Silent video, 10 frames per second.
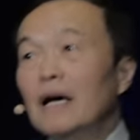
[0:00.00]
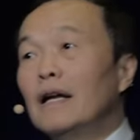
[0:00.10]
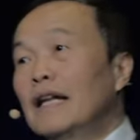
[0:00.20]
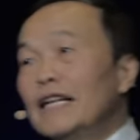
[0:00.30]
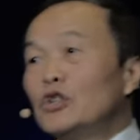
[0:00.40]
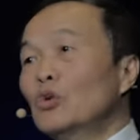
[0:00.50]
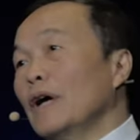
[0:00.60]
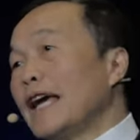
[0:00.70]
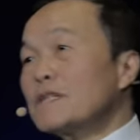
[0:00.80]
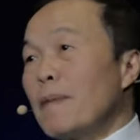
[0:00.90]
lead to
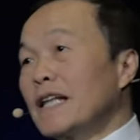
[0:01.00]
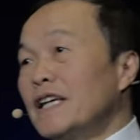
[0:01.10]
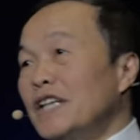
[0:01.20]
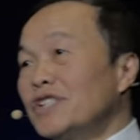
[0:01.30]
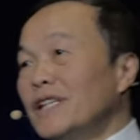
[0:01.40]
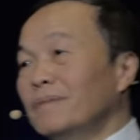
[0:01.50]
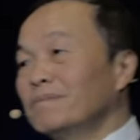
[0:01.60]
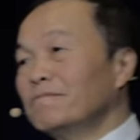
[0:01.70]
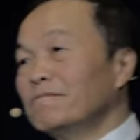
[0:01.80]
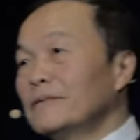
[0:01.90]
expectation,
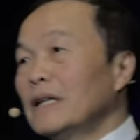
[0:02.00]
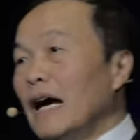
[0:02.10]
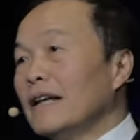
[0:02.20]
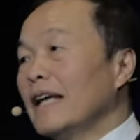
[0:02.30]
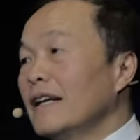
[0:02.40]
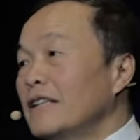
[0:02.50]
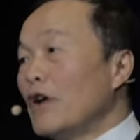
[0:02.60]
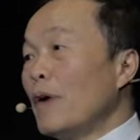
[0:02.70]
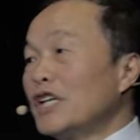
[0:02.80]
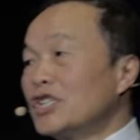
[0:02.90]
and then
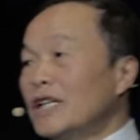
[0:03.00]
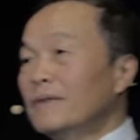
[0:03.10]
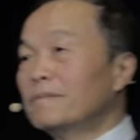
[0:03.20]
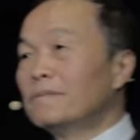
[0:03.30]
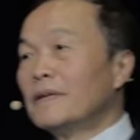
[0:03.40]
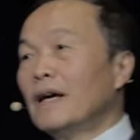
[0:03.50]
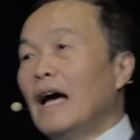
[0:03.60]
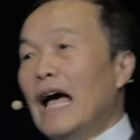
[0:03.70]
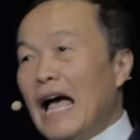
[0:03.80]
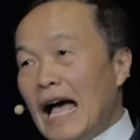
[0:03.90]
direction
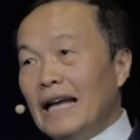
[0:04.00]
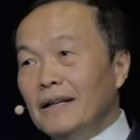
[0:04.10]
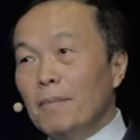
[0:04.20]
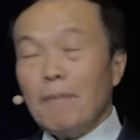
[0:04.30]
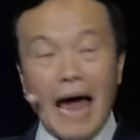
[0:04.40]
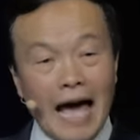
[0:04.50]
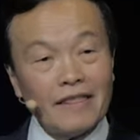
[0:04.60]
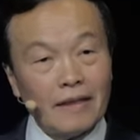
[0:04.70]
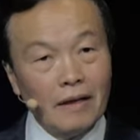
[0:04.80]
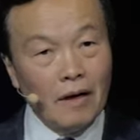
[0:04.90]
and
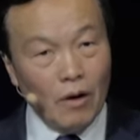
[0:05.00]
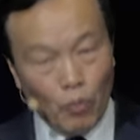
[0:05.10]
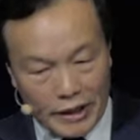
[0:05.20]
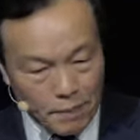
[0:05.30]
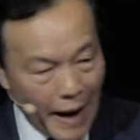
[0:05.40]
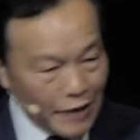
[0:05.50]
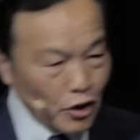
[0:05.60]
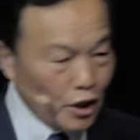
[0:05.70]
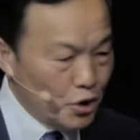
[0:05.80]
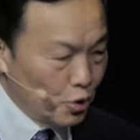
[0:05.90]
path. Which path you're
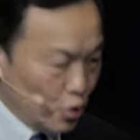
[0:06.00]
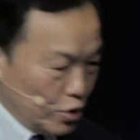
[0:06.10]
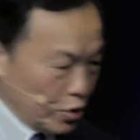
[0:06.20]
going to choose? You